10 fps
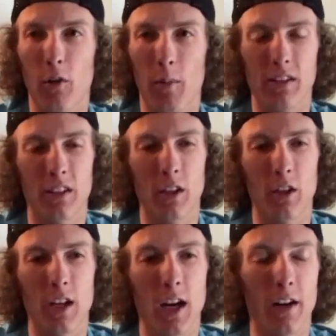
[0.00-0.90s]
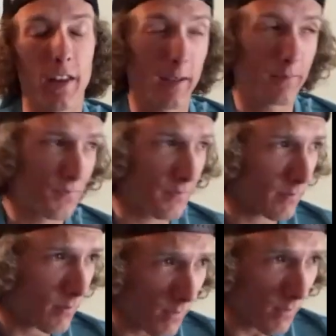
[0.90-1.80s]
for my senior year, and then
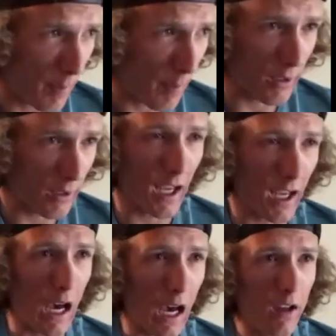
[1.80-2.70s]
I barely